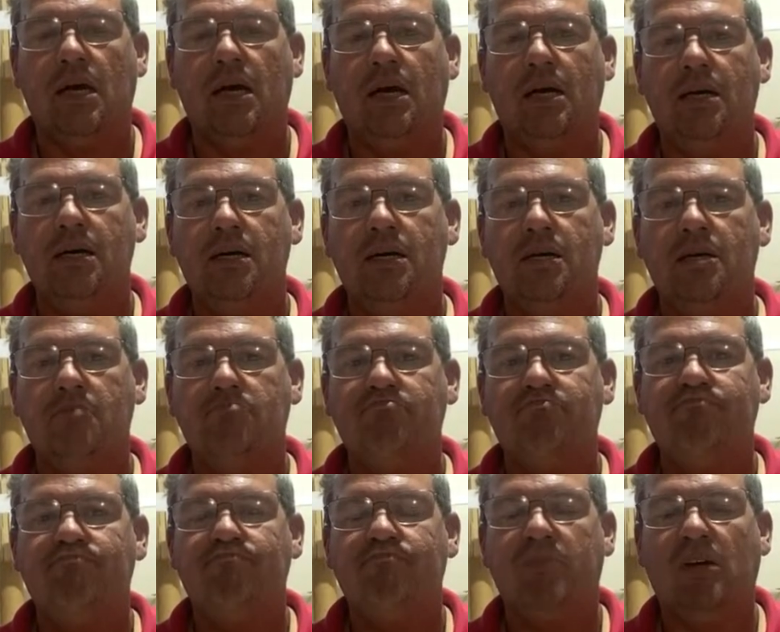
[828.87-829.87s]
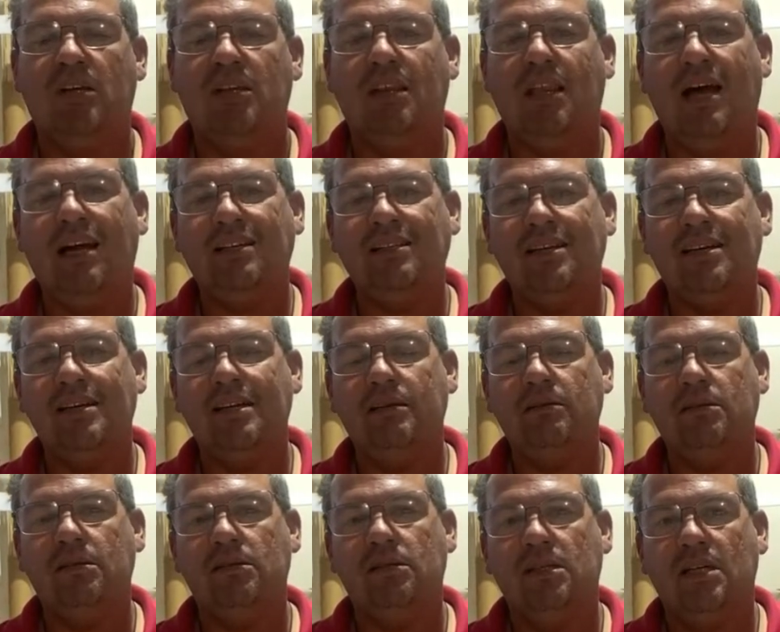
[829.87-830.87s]

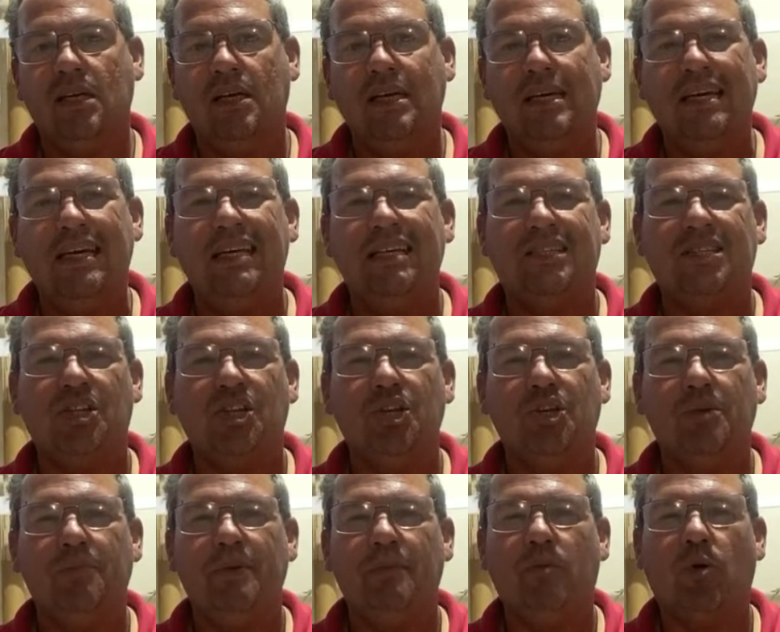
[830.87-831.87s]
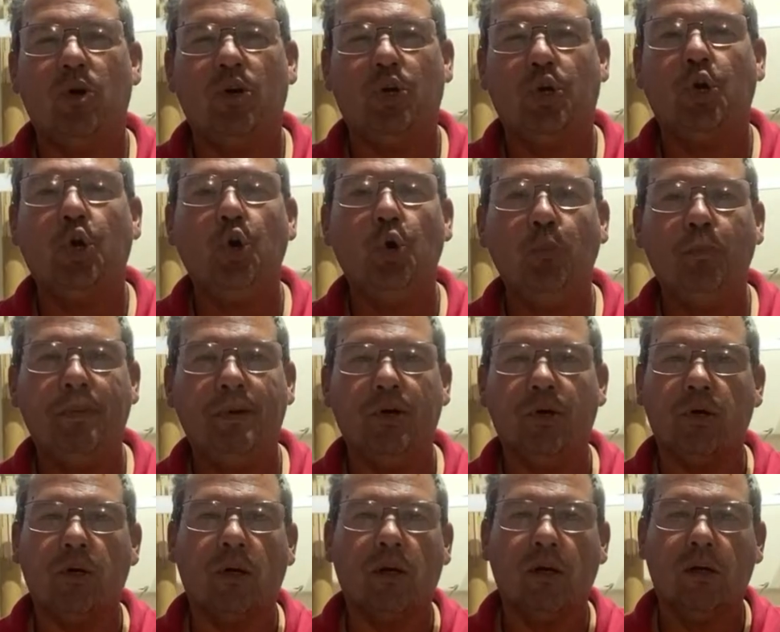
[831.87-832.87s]
Loctite, it's a little bit more
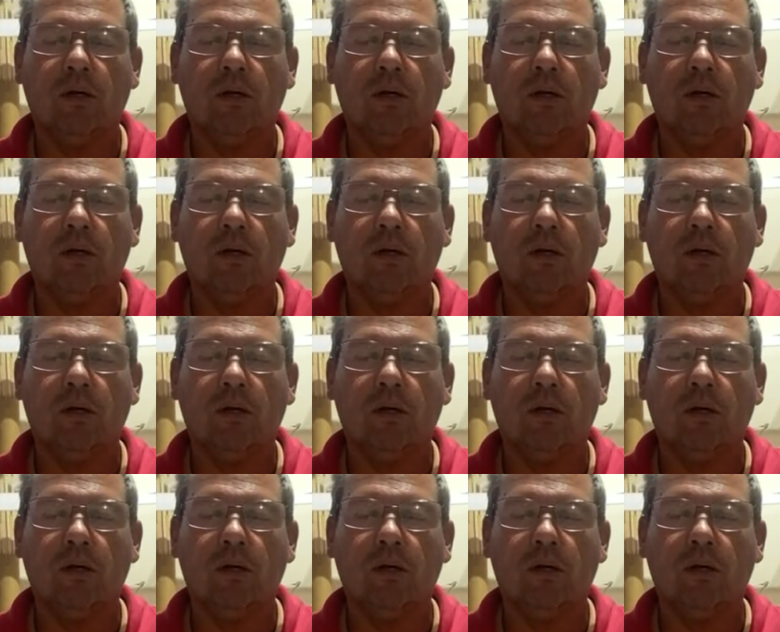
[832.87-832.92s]
goopier.